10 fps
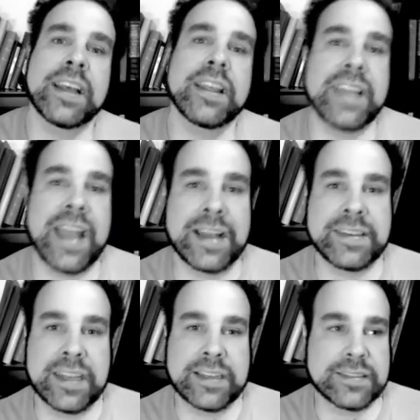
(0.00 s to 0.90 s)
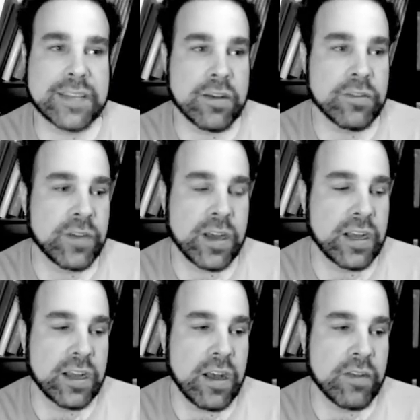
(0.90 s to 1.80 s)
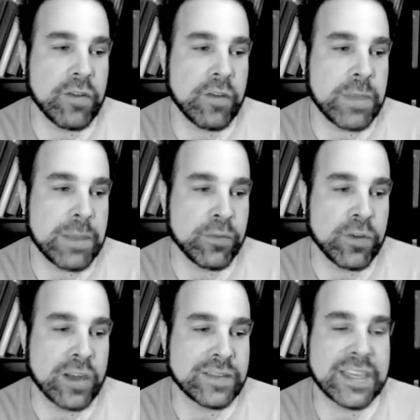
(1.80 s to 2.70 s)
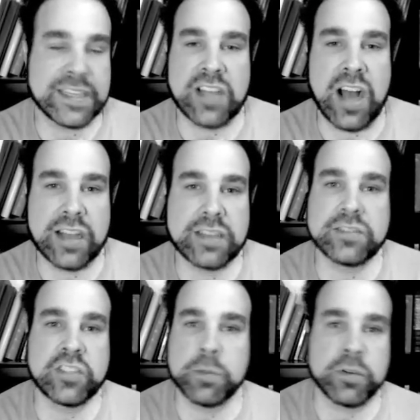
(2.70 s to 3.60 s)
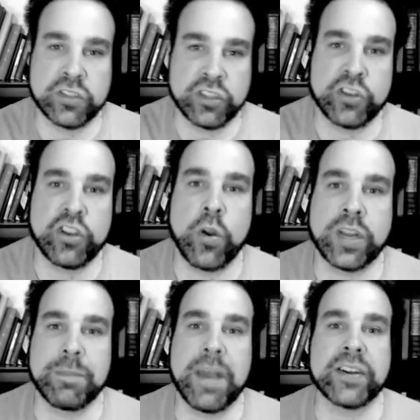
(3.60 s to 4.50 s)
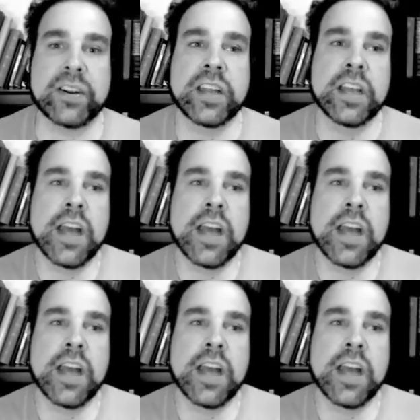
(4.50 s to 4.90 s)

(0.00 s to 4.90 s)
the antics of, uh, of, of people on TikTok, Zoomers who don't know any better.